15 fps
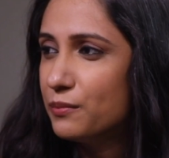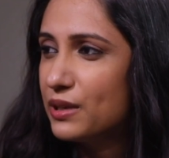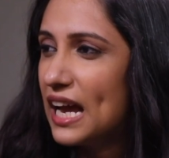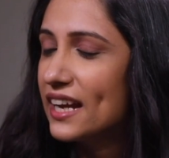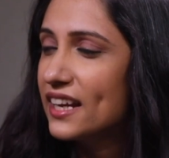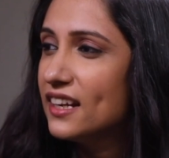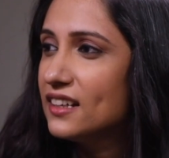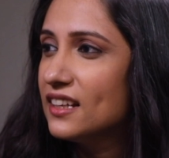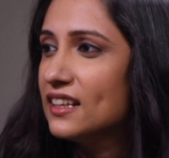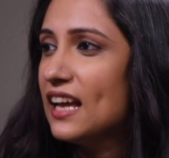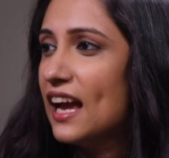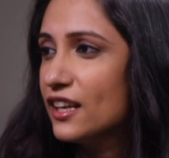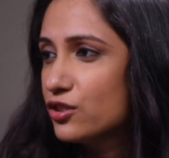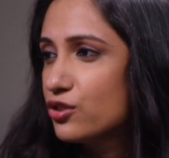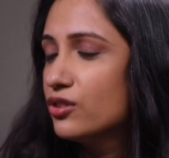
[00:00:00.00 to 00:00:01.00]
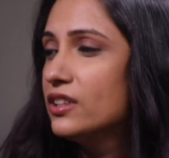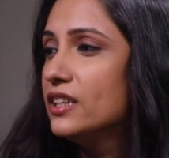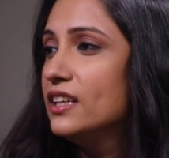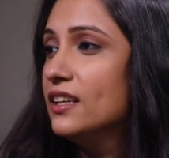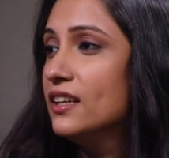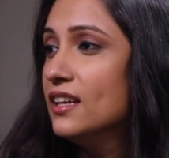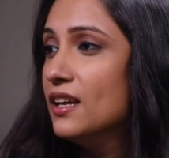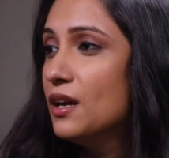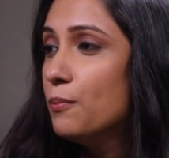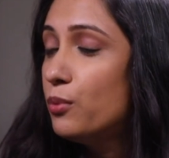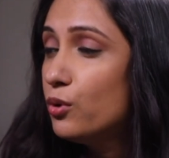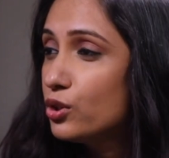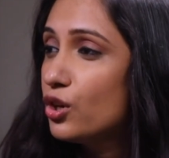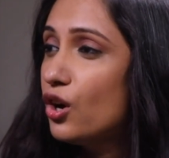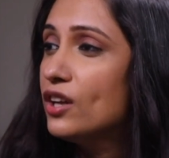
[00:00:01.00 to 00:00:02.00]
bracket and actually
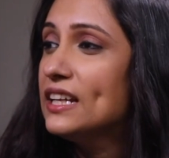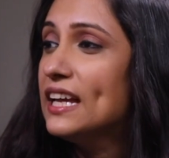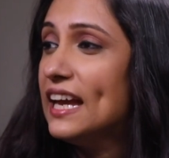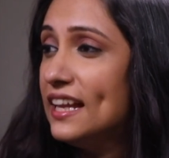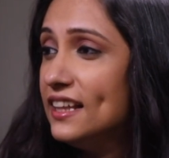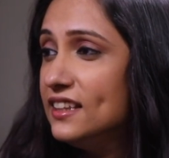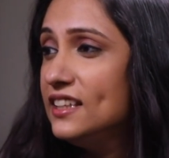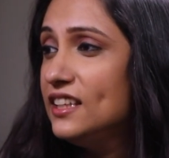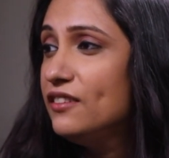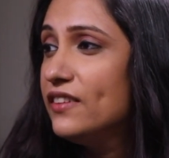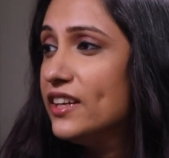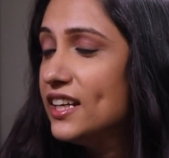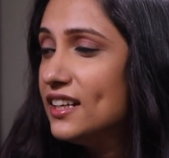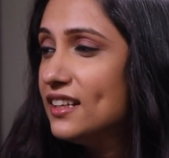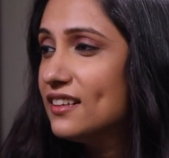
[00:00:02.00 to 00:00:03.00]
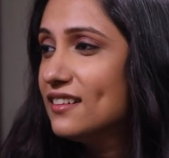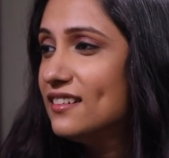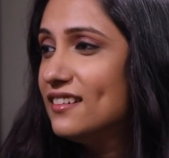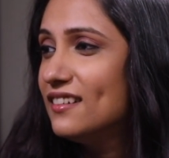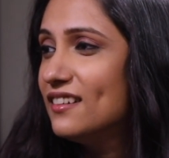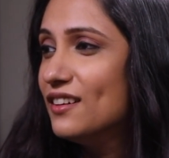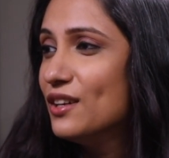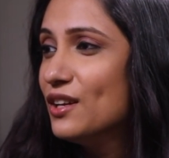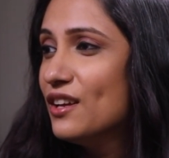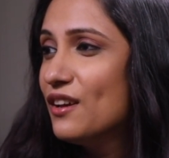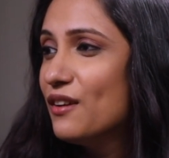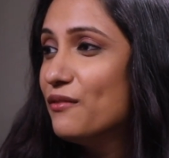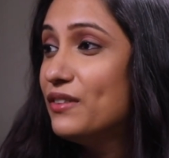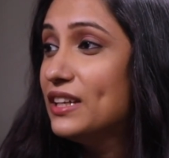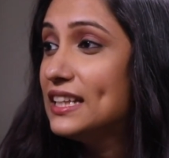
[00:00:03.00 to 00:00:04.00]
put on healthy weight
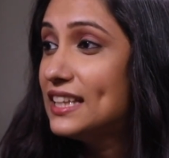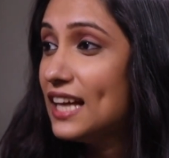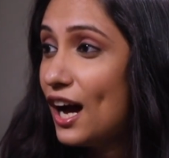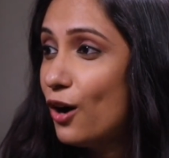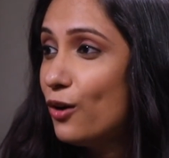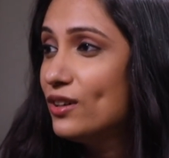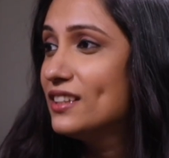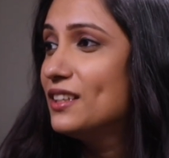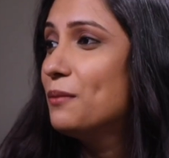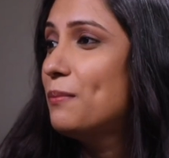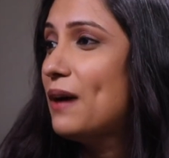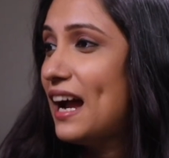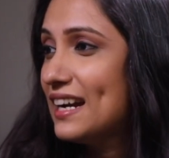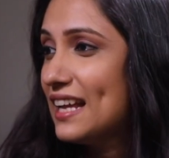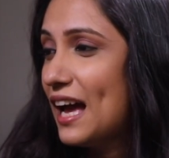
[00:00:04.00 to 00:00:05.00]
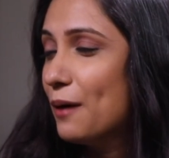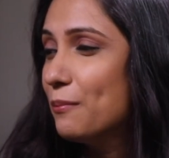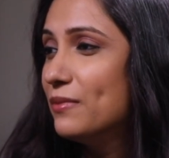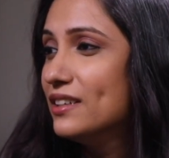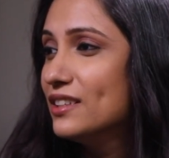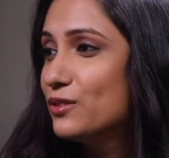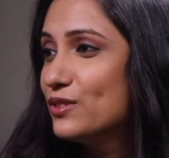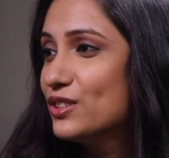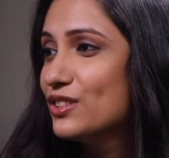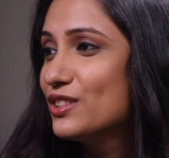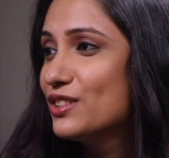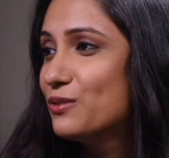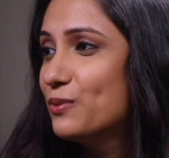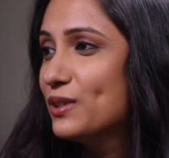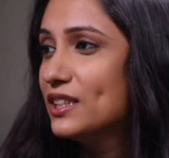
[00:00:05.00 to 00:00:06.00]
without the bad habits, which
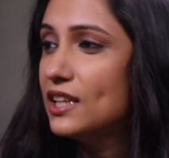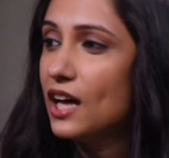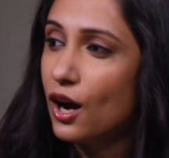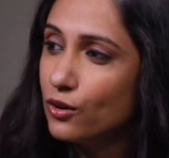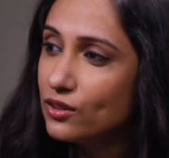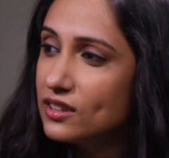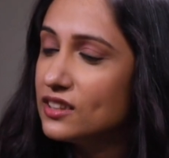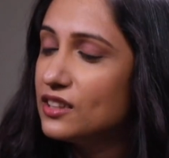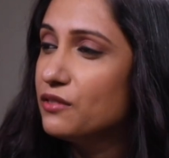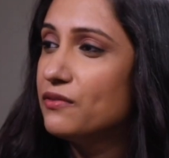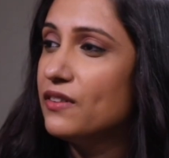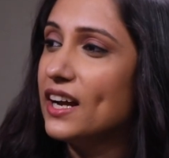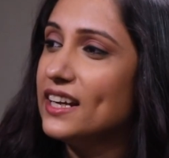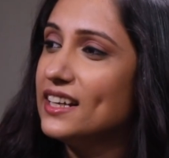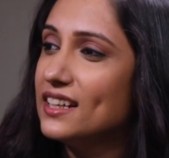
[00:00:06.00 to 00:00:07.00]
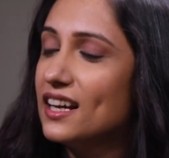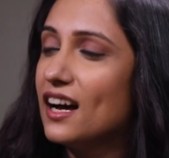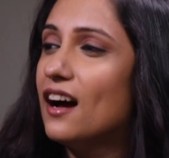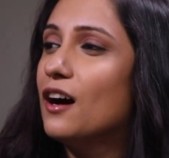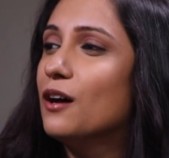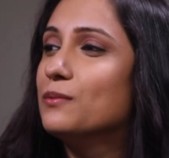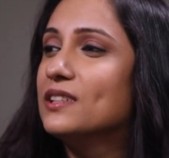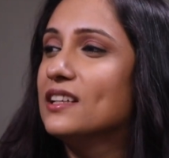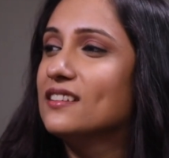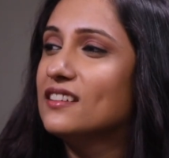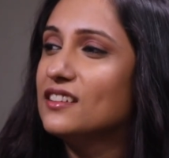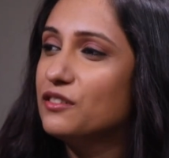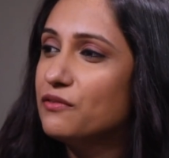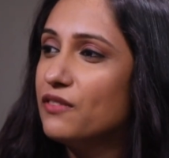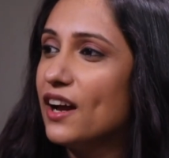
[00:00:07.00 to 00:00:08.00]
is without the refined carbs and
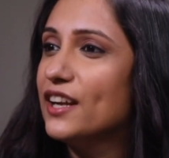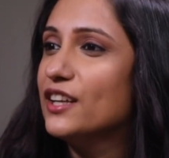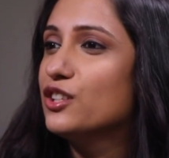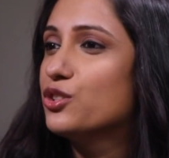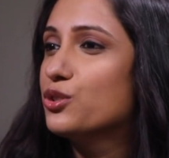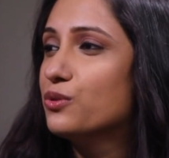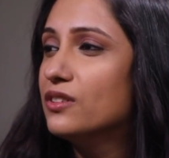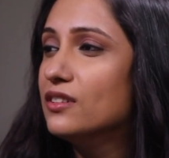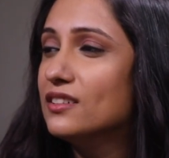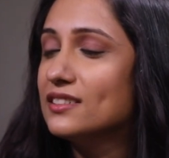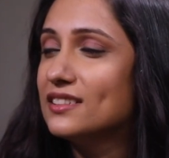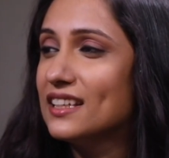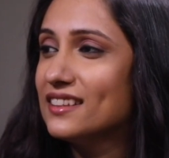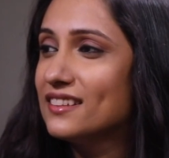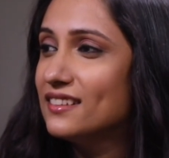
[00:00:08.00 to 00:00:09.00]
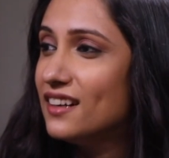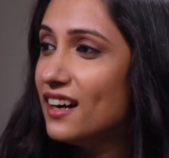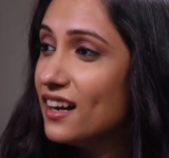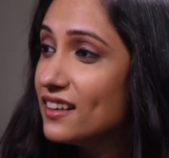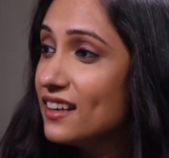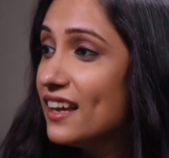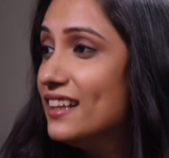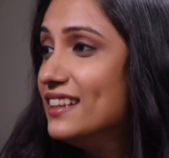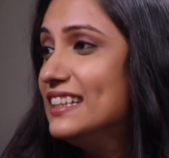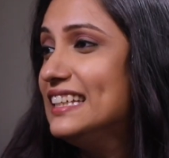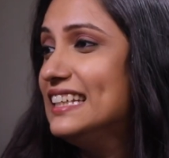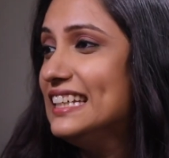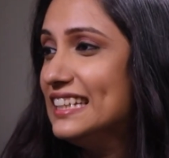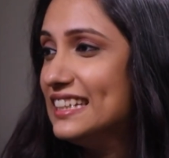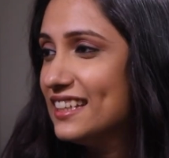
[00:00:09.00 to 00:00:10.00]
the refined sugars and the unhealthy
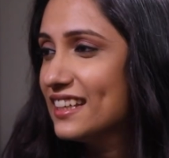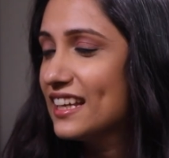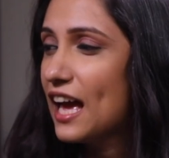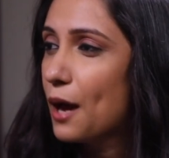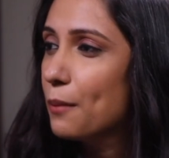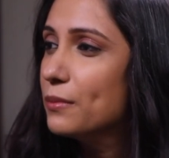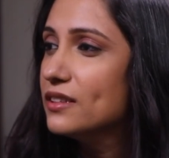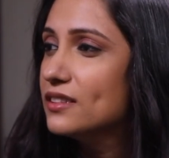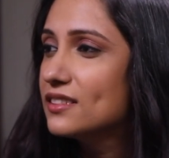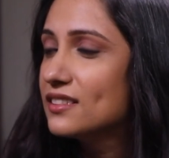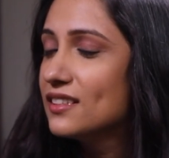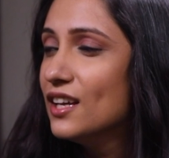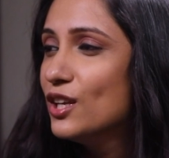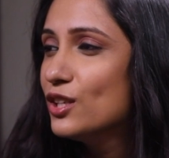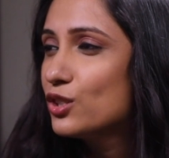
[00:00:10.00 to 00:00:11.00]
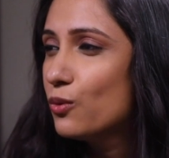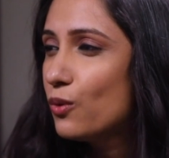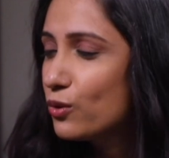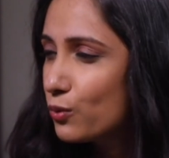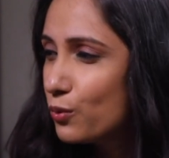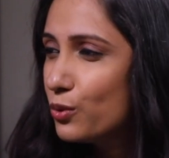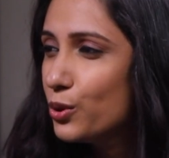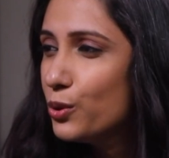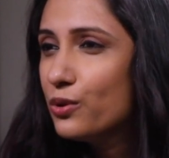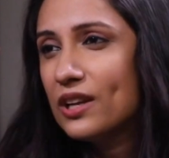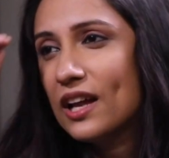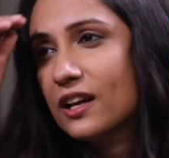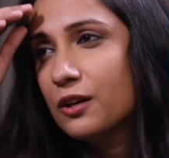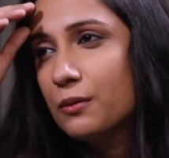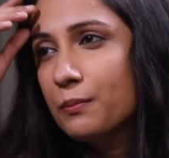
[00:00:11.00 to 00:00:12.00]
eating habits. So, what would you
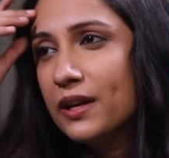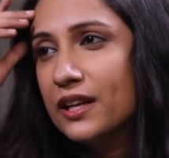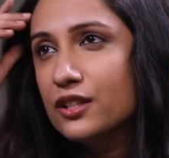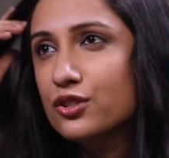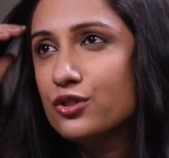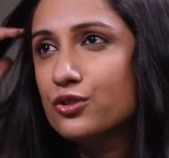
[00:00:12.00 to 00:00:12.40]
recommend